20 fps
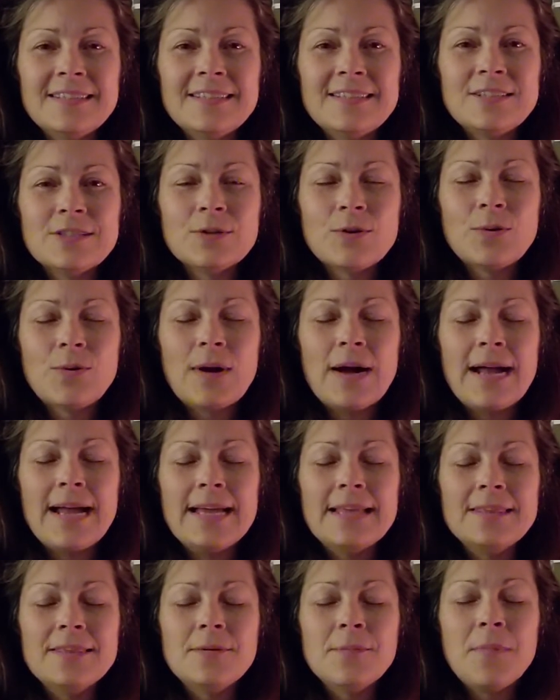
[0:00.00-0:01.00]
to
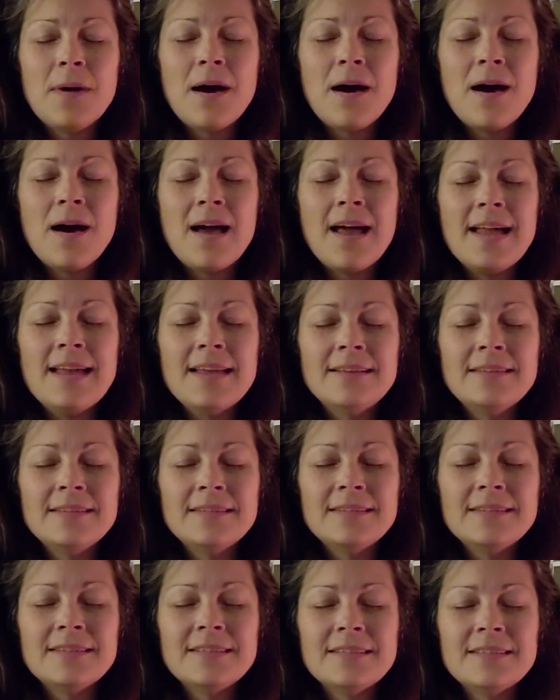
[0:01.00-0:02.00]
quiet the
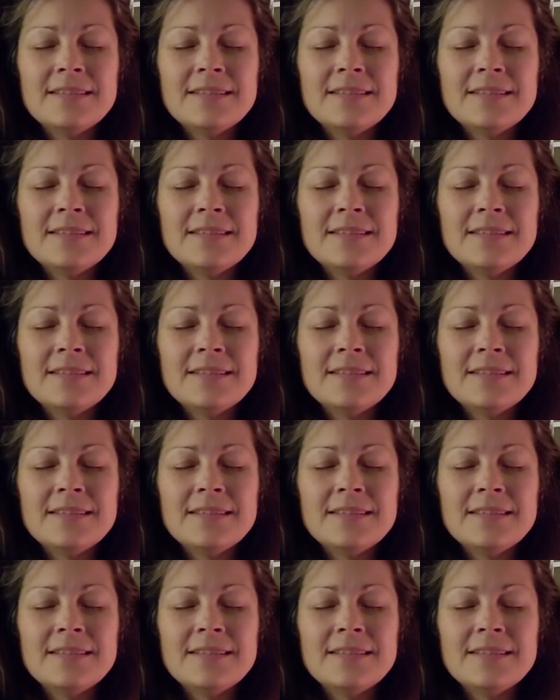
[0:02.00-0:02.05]
mind